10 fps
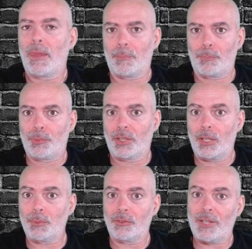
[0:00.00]
I put a
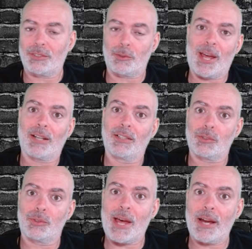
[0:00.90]
couple of extra magnets
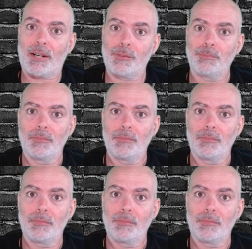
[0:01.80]
on the back of them,